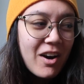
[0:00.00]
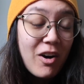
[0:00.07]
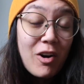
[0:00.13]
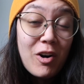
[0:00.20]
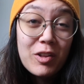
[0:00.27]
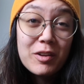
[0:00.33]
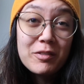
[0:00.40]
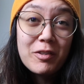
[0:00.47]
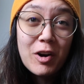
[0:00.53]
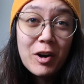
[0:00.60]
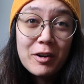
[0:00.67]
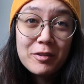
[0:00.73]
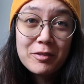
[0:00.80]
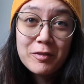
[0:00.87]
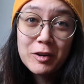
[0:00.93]
all of
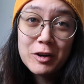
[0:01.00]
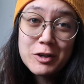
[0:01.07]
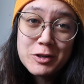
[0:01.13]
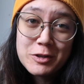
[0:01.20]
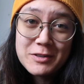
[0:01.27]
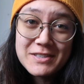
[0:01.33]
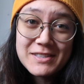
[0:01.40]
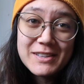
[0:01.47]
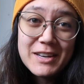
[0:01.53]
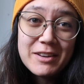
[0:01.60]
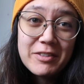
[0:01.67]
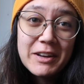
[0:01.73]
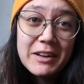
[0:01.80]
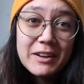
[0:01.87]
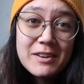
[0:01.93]
our furniture is
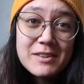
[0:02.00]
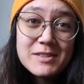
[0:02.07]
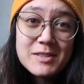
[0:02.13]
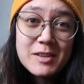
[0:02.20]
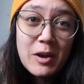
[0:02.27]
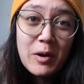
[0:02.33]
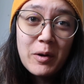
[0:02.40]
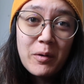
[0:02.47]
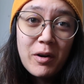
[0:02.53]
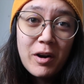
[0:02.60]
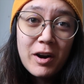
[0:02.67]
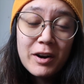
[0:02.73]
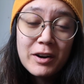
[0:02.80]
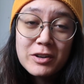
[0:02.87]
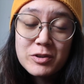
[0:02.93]
leaving. So
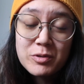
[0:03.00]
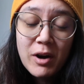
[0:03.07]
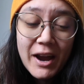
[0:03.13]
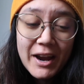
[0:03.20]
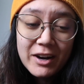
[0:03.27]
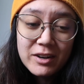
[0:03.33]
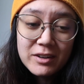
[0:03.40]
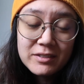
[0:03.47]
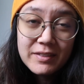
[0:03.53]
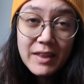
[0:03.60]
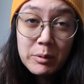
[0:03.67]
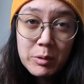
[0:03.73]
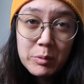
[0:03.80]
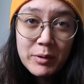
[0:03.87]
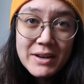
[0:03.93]
our dryer
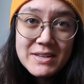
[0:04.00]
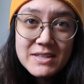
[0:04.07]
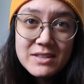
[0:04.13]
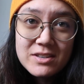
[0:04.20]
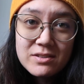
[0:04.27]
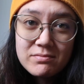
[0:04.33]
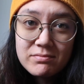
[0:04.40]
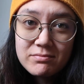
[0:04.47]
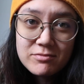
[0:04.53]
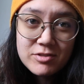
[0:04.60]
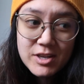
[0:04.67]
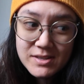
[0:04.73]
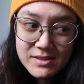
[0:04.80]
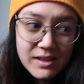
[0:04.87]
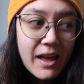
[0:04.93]
that we rented
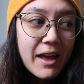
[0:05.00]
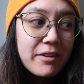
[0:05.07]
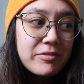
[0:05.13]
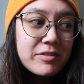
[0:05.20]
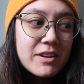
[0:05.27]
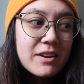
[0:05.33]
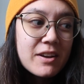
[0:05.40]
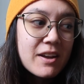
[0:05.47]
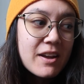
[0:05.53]
just left,